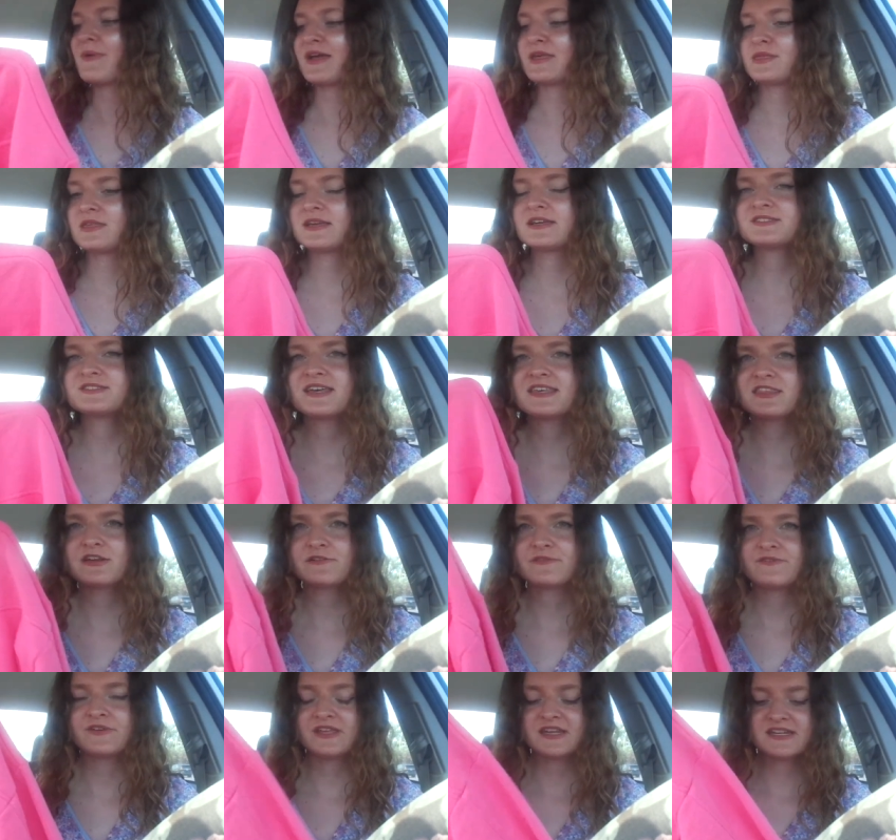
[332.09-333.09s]
I think it's like their
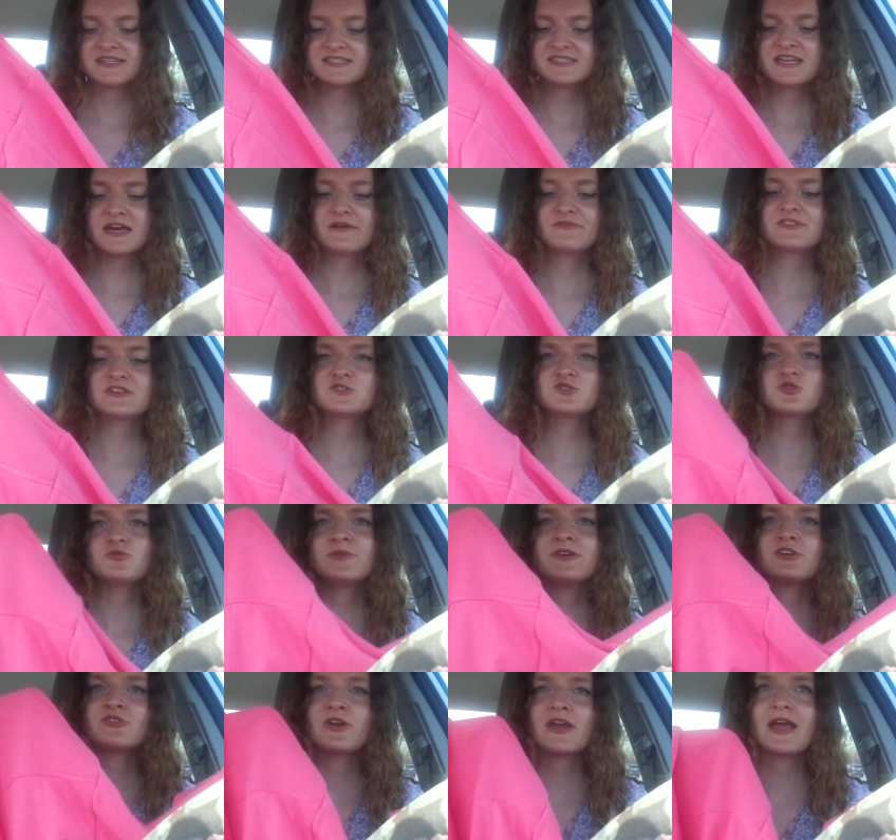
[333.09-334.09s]
fitness stuff. This will
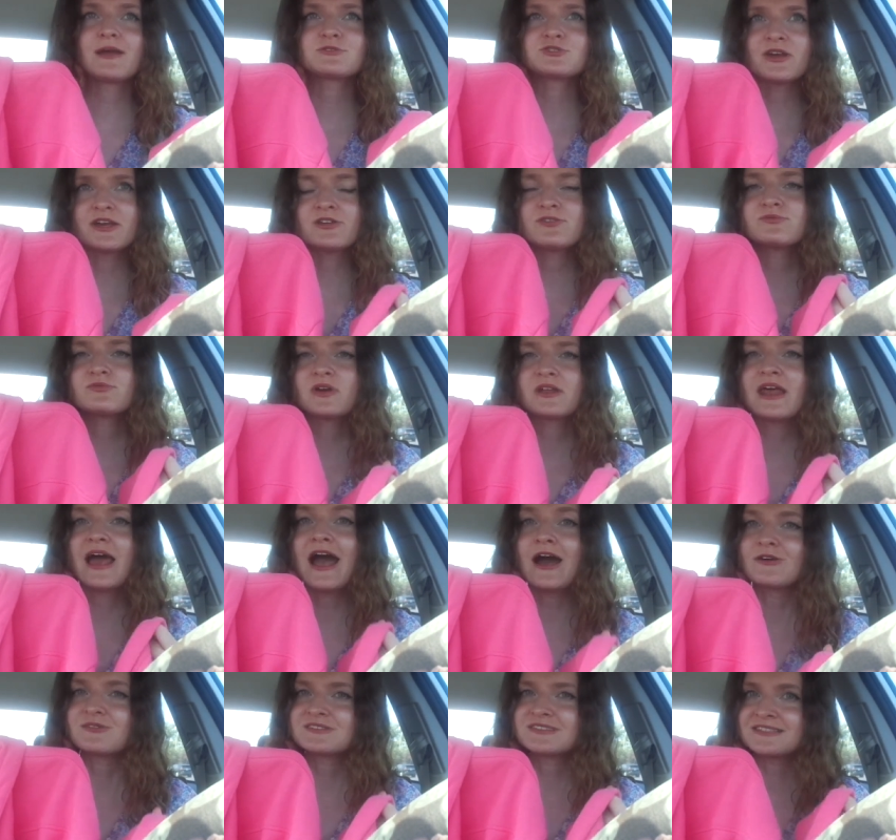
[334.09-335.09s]
be great. I'm trying to run
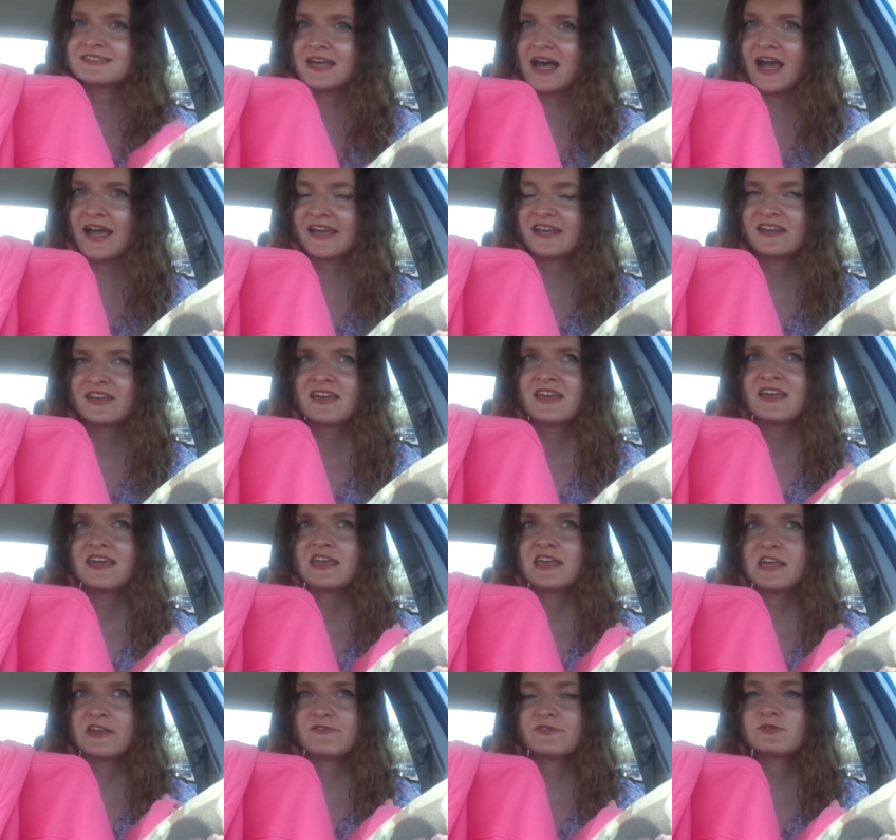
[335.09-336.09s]
outside.
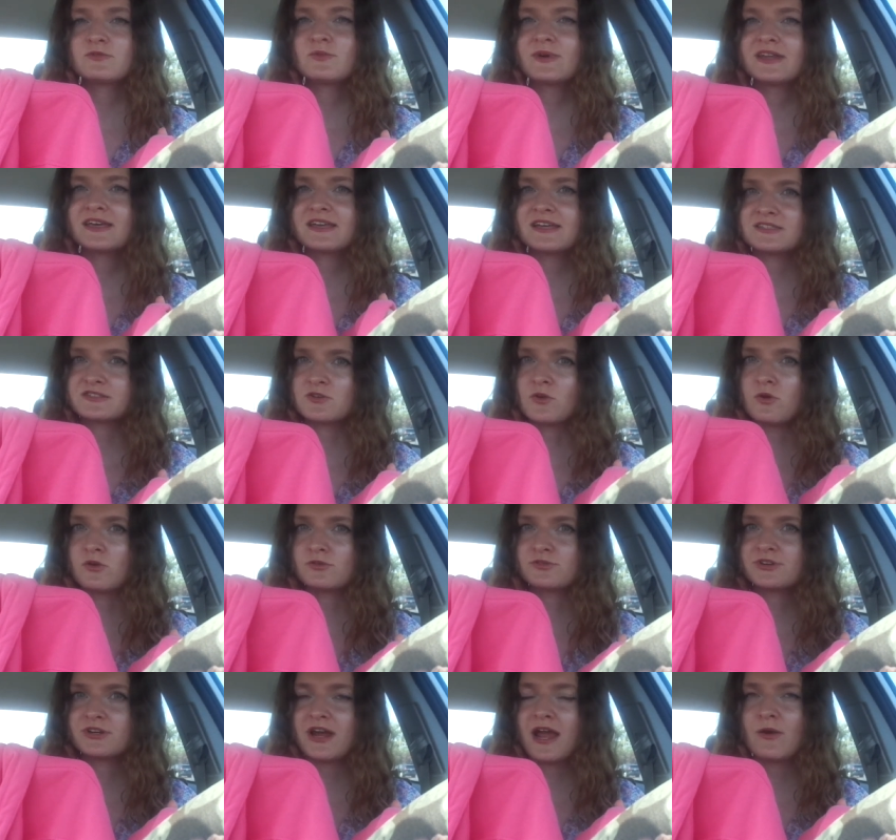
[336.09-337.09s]
Even when it gets
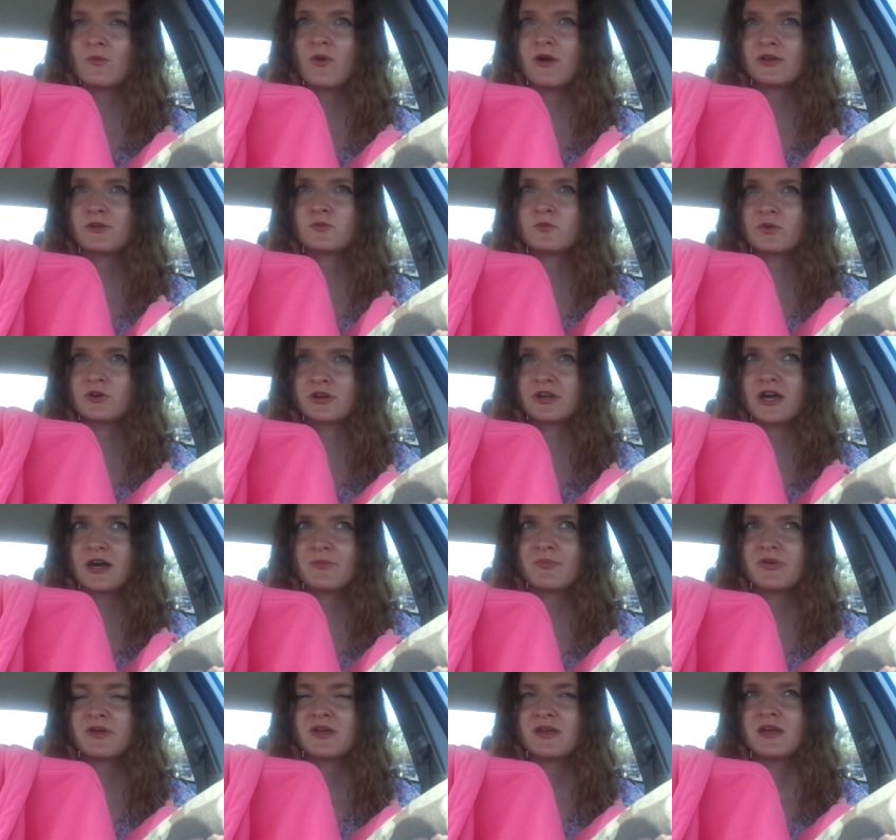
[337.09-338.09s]
colder, I want to work up
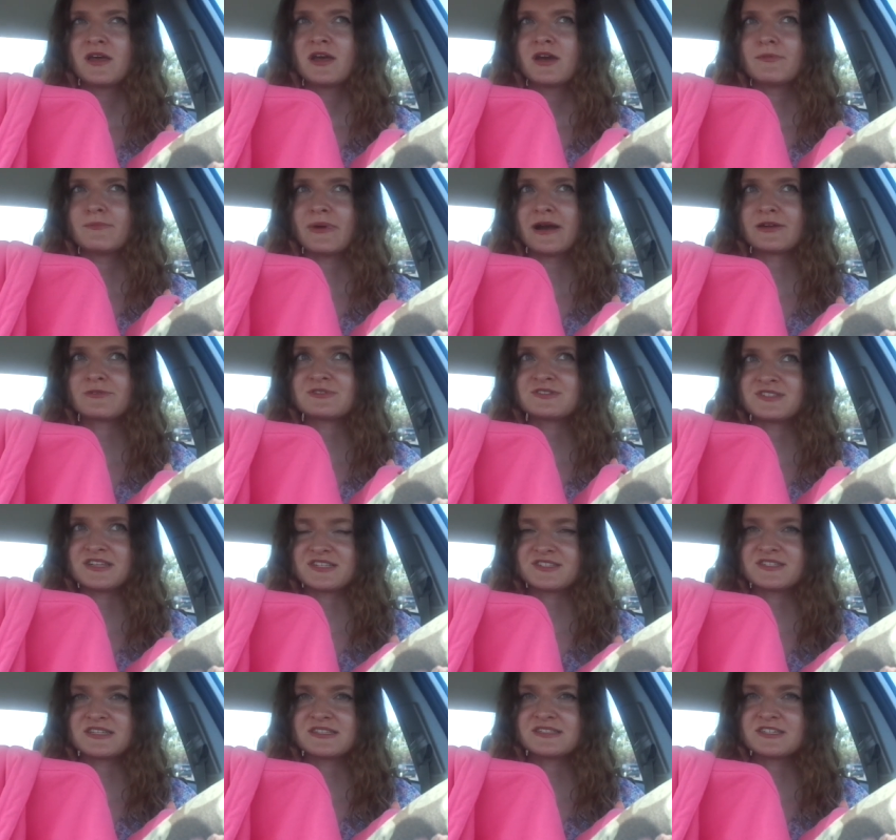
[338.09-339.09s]
my
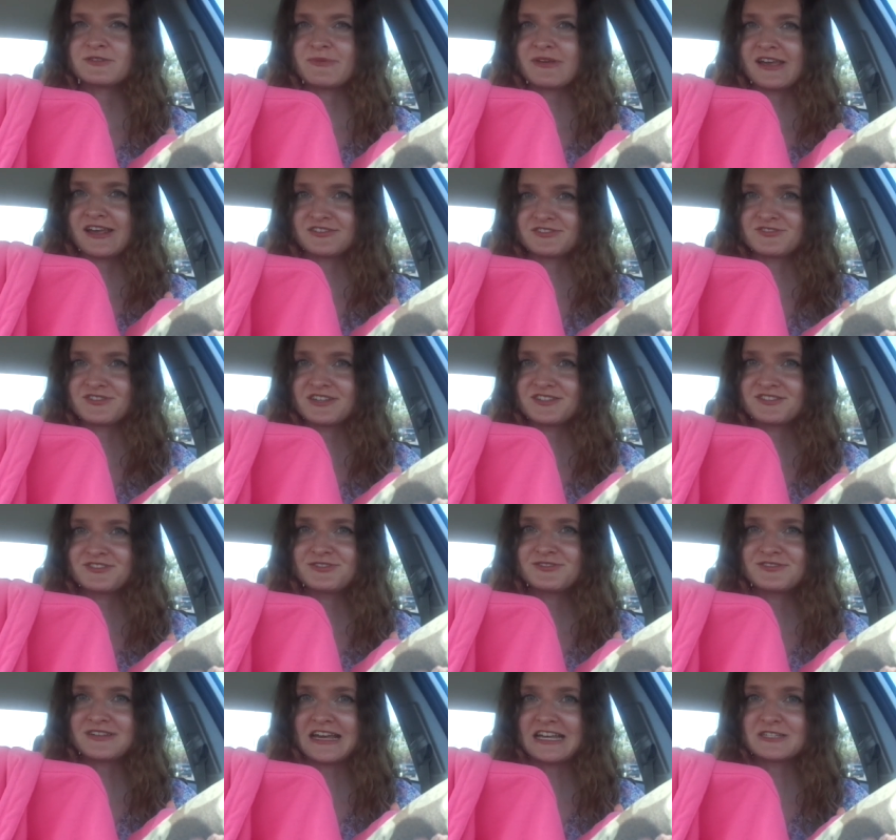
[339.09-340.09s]
resistance to my
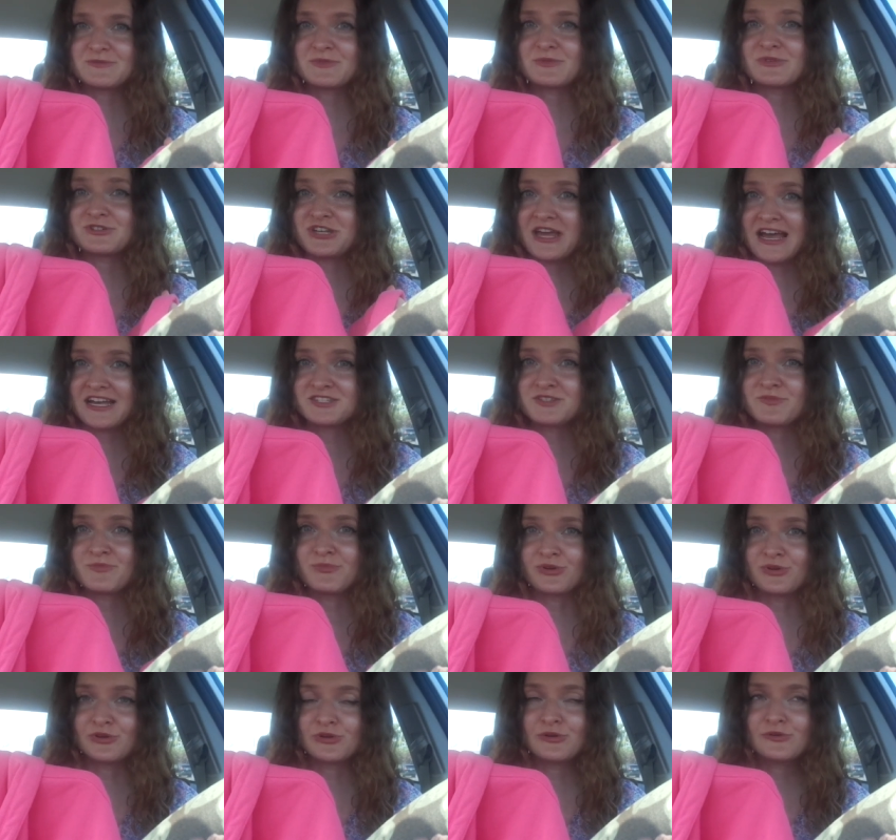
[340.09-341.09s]
exercise-induced asthma, which has
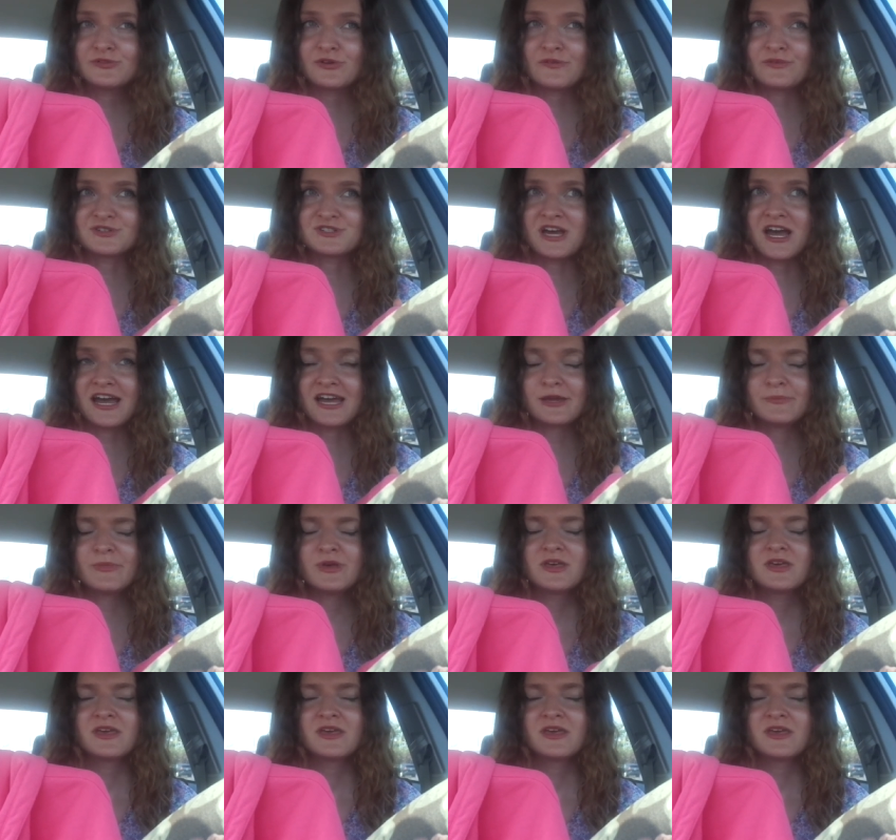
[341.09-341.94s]
improved over time.